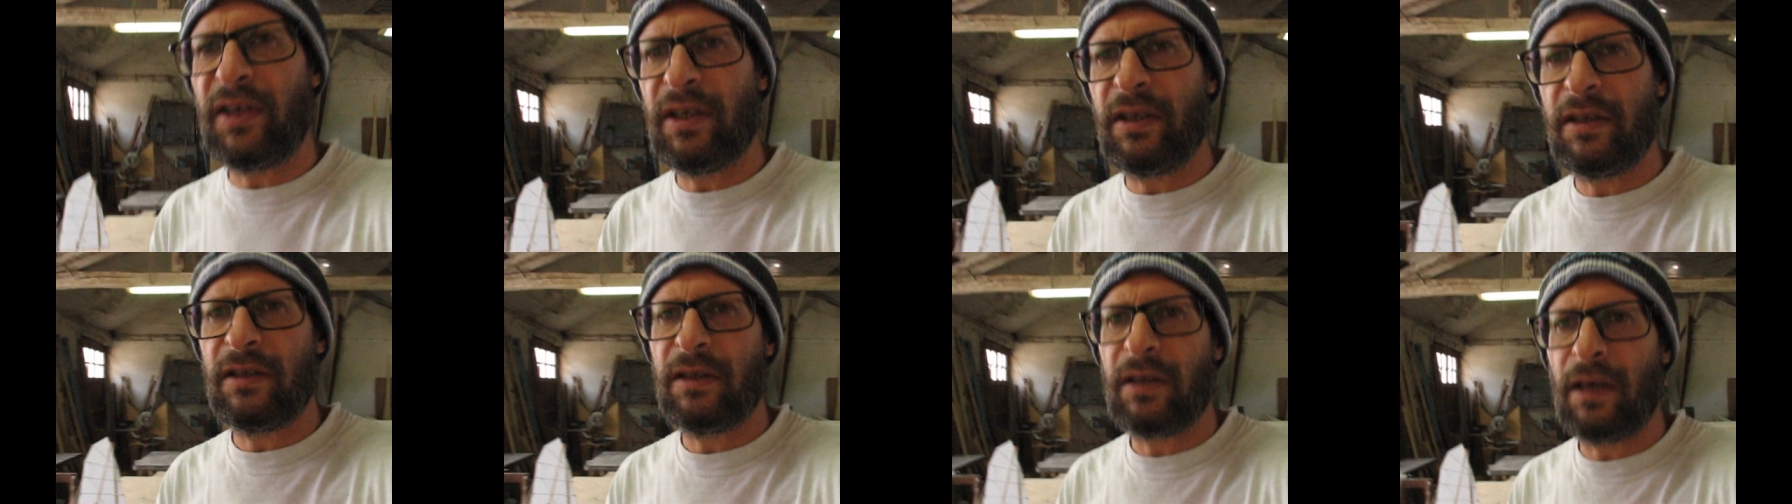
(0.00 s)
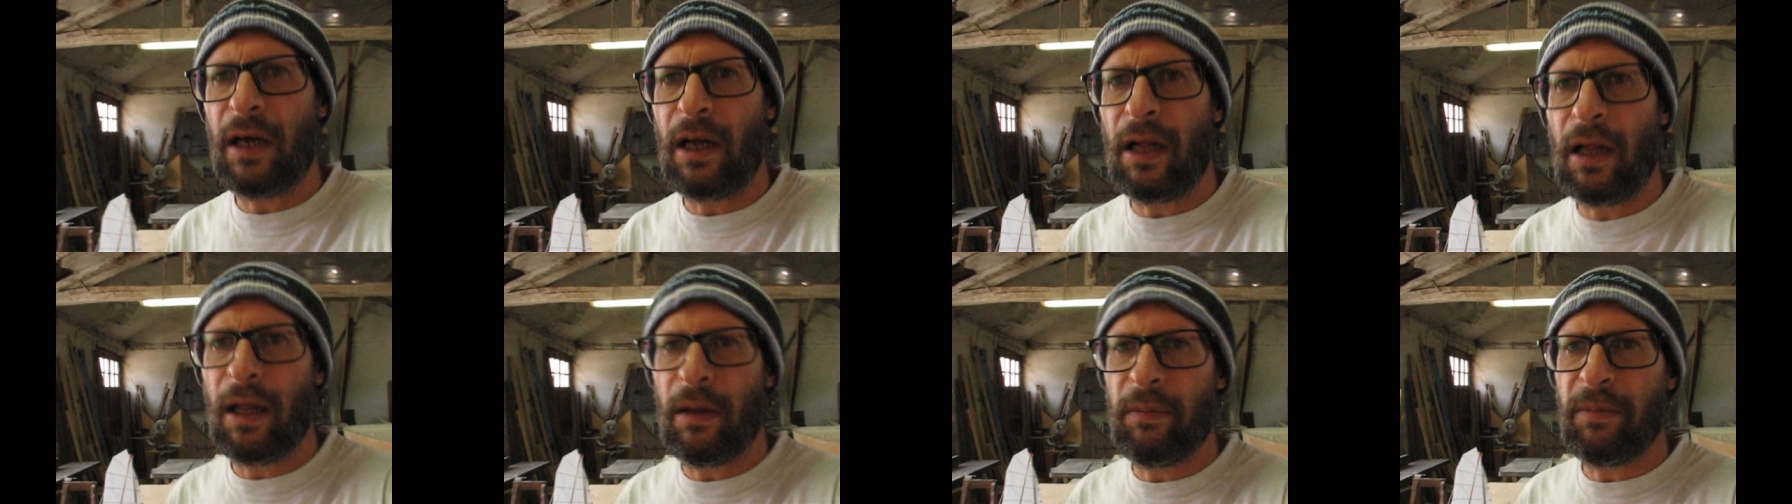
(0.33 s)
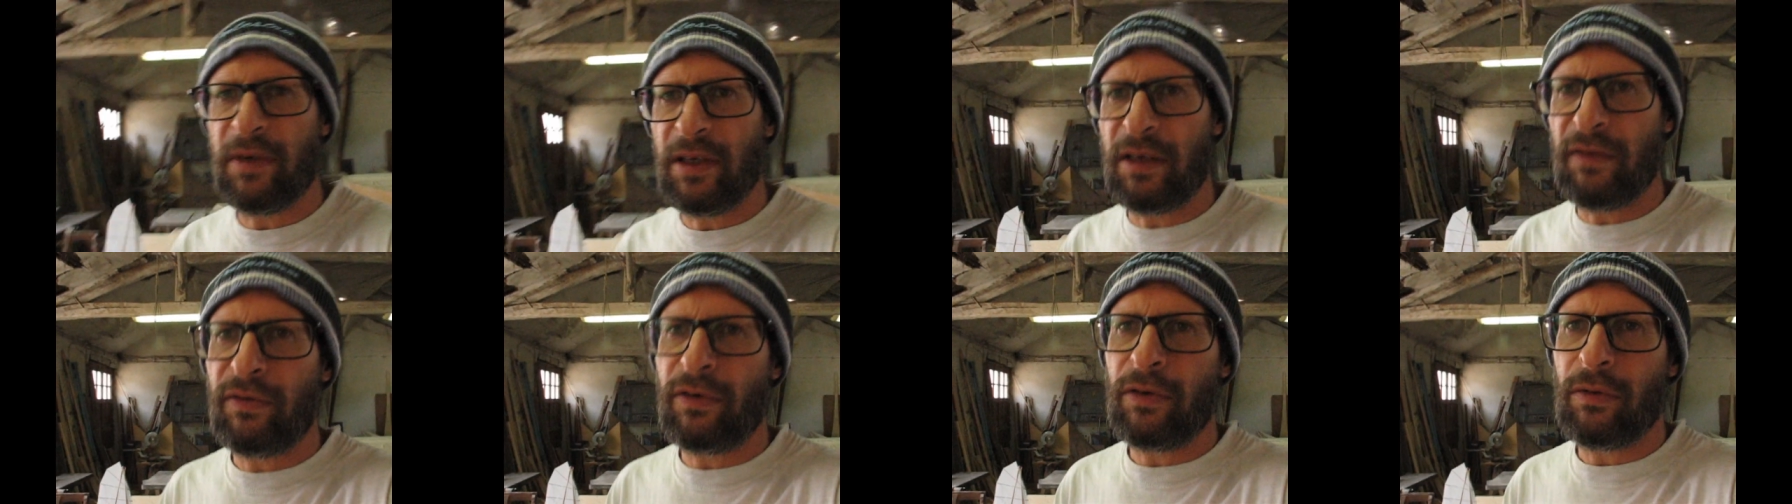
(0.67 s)
freestyle. I
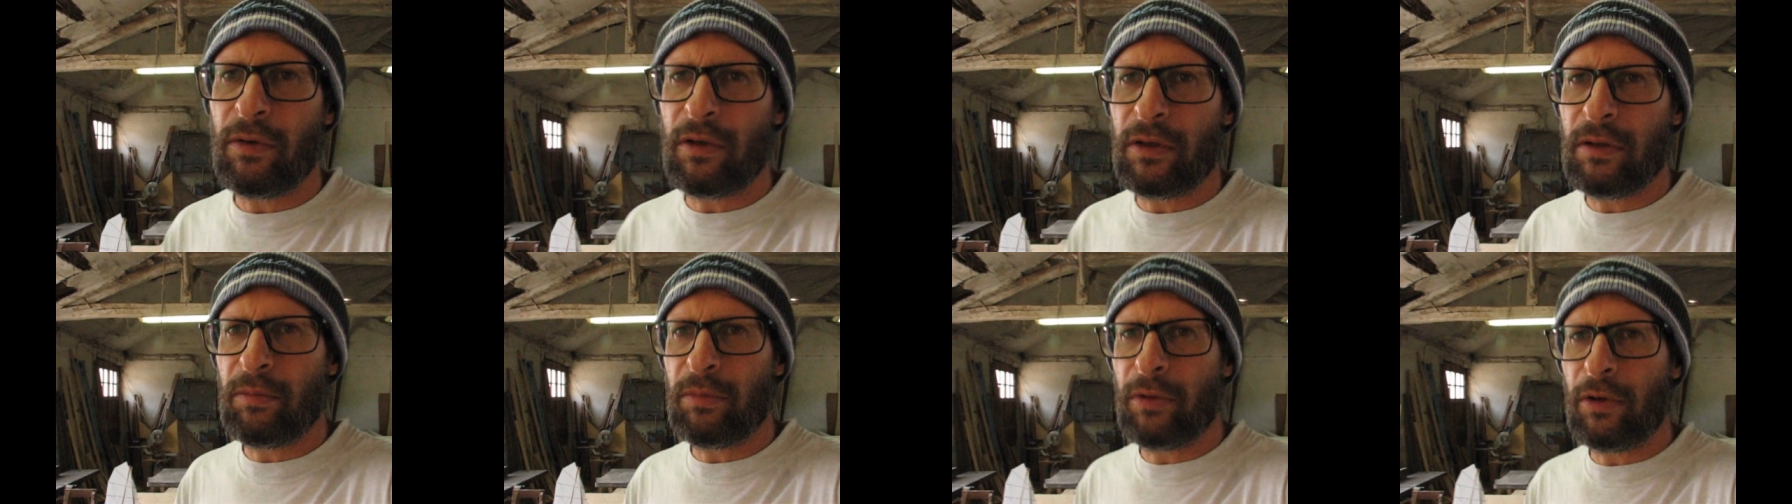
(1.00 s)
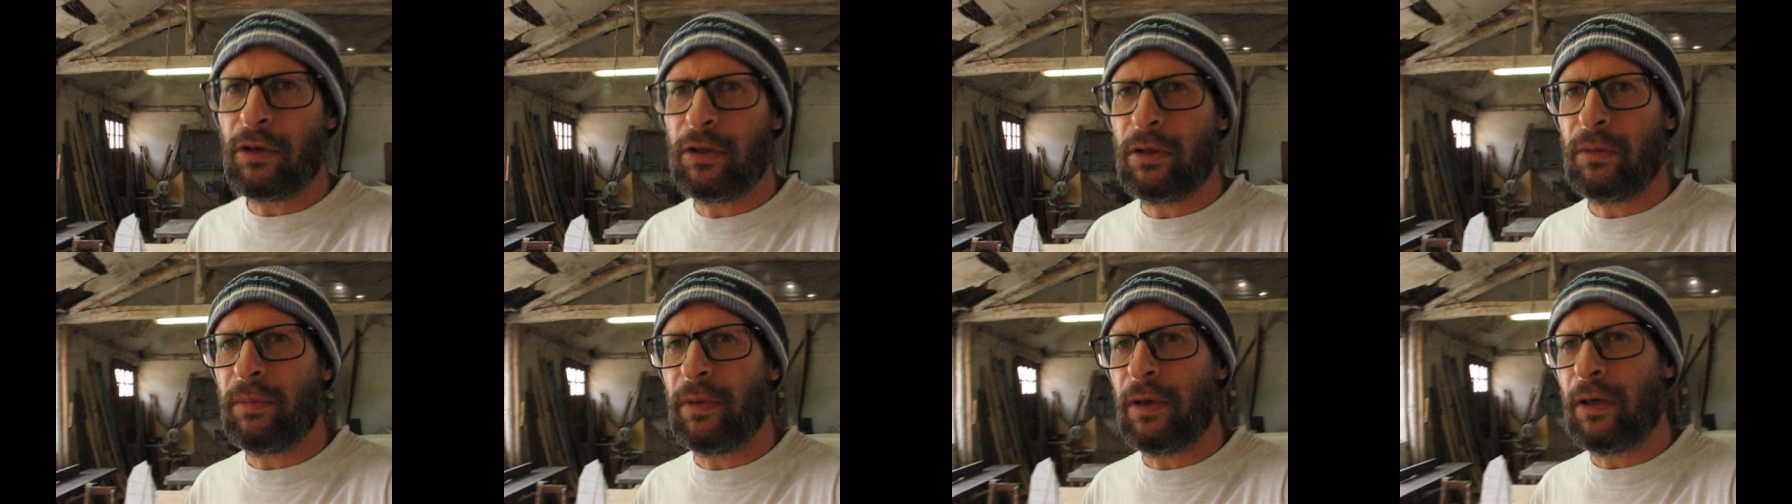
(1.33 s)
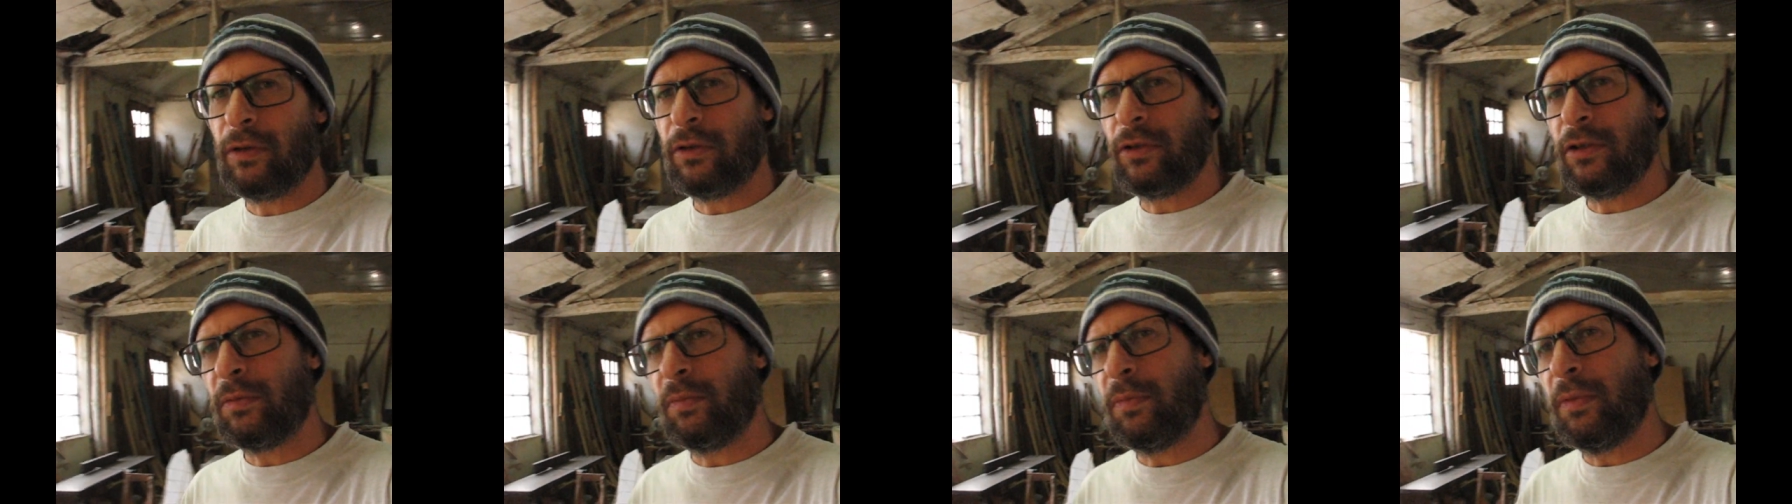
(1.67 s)
mean if you want to build a
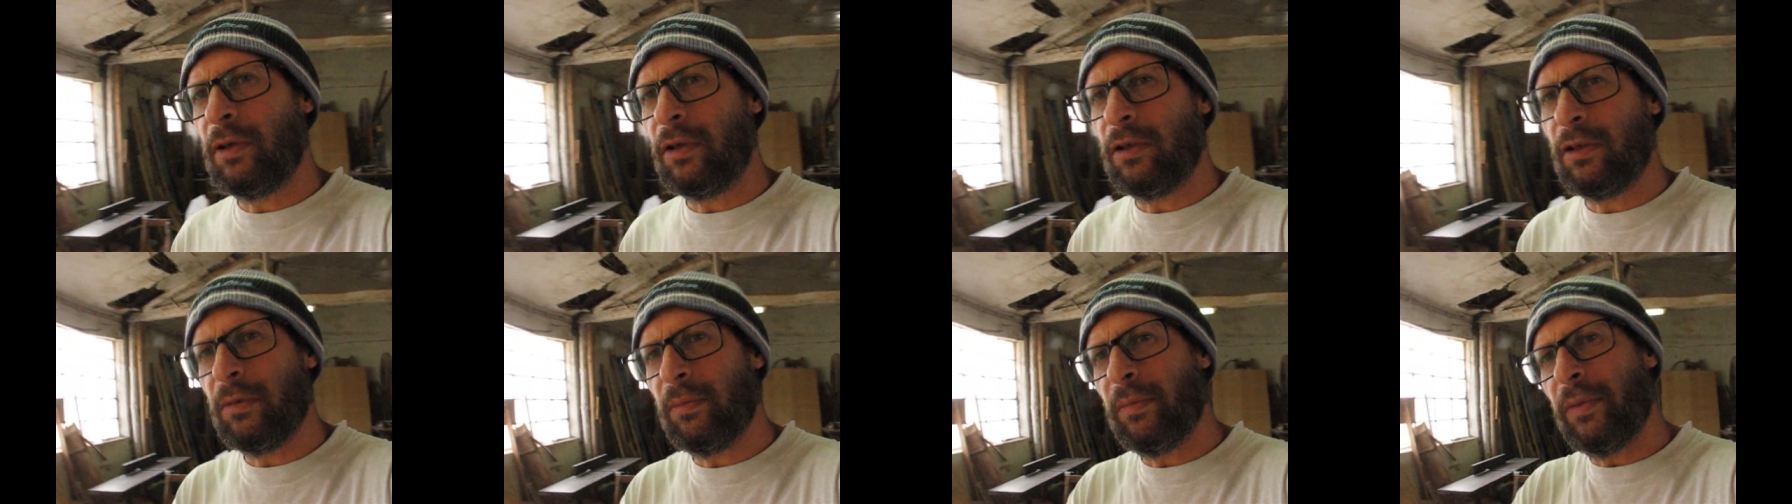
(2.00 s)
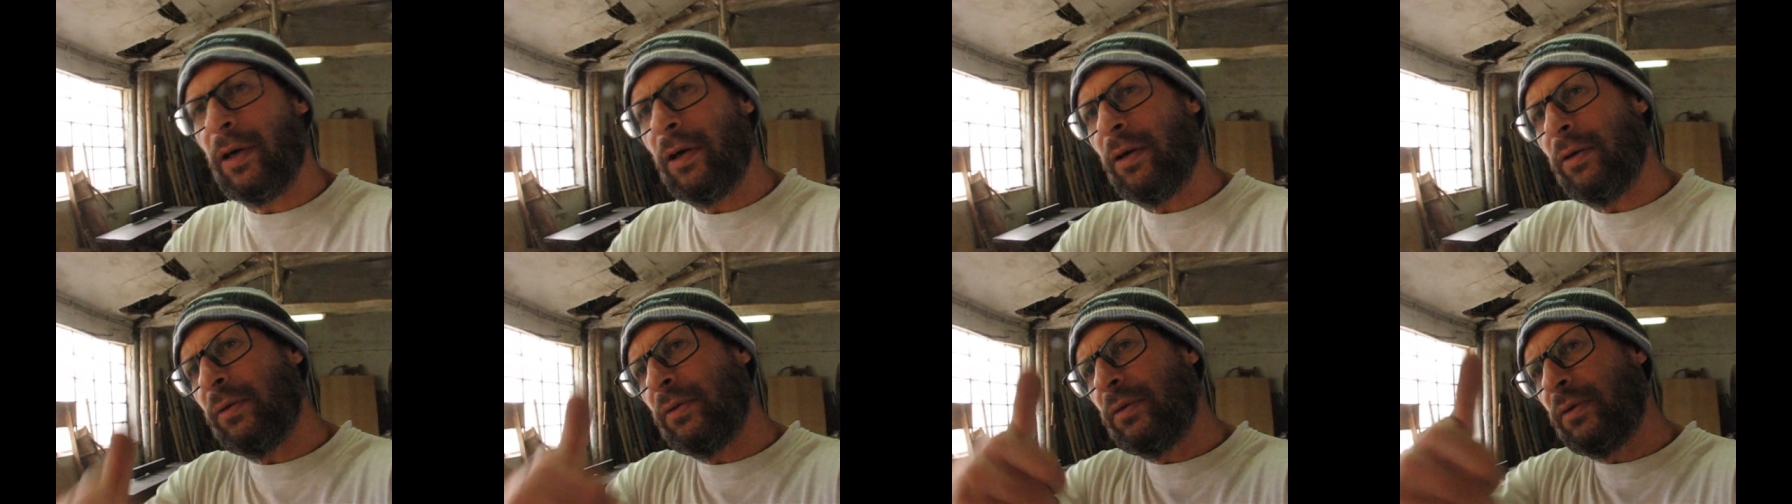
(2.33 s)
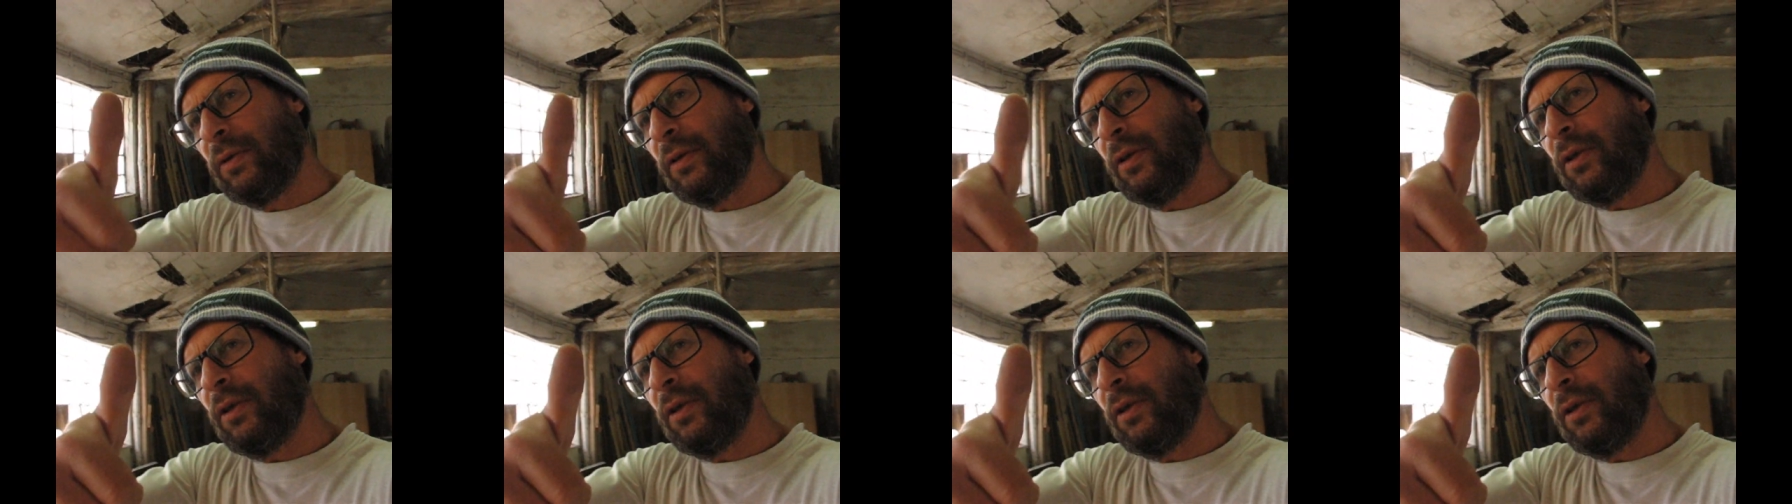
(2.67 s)
boat, just build a boat.